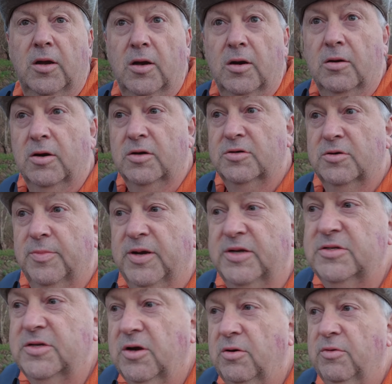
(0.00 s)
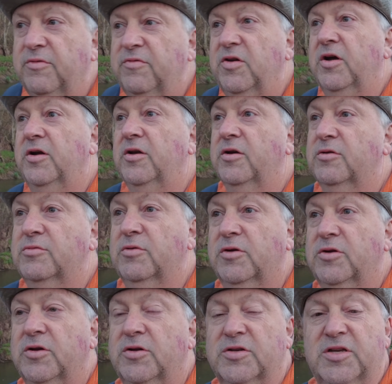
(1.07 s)
All right, so basically all we've done here is
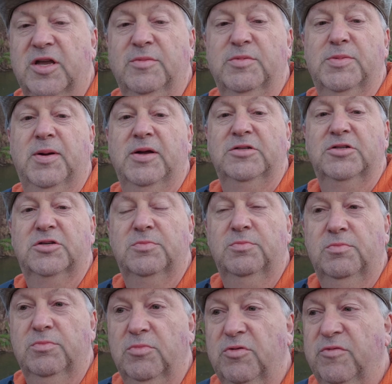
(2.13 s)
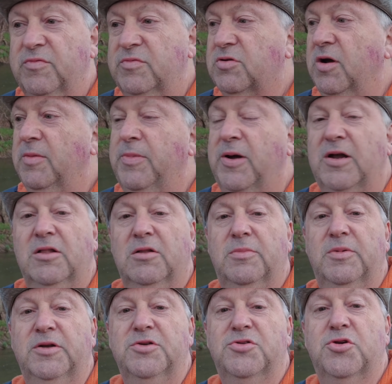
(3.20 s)
really in the same spot, just move the tripod a little
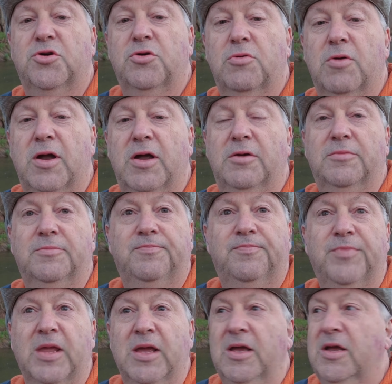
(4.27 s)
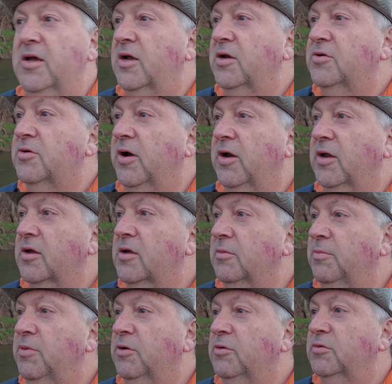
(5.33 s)
bit and turn around. Try to
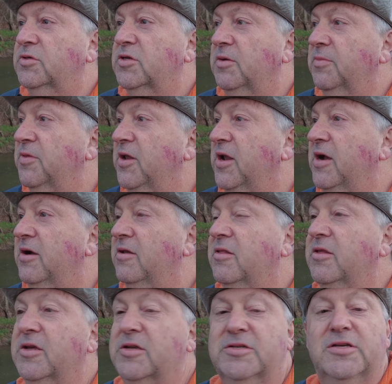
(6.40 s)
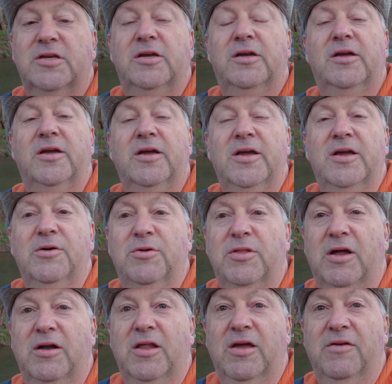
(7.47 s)
compose something out of this
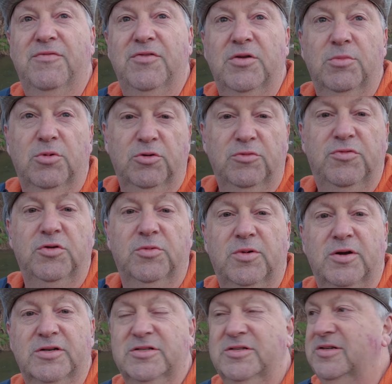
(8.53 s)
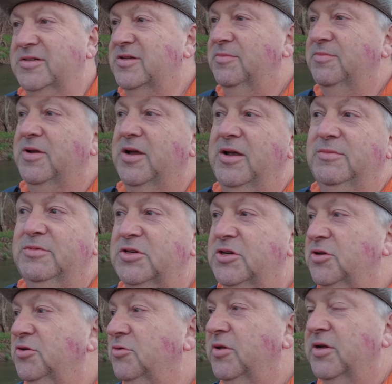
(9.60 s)
without having to move too much. Now sometimes you
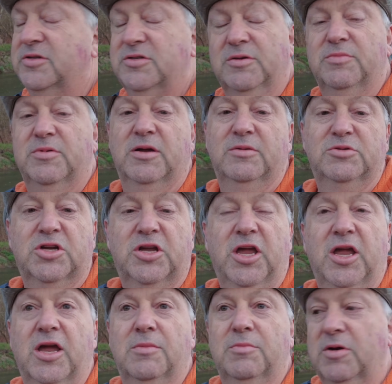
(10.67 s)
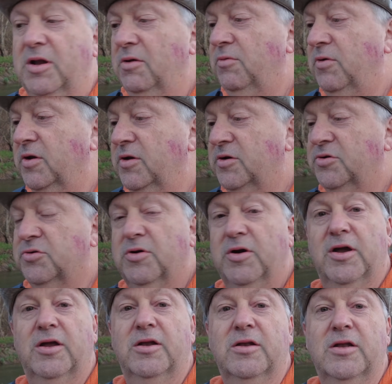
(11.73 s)
can do that, sometimes you can't, but I wanted to
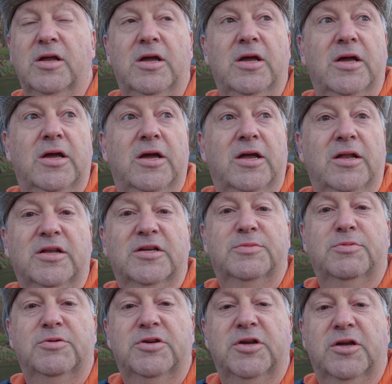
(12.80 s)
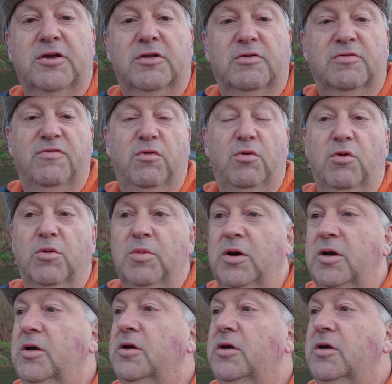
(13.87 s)
try it in this particular form.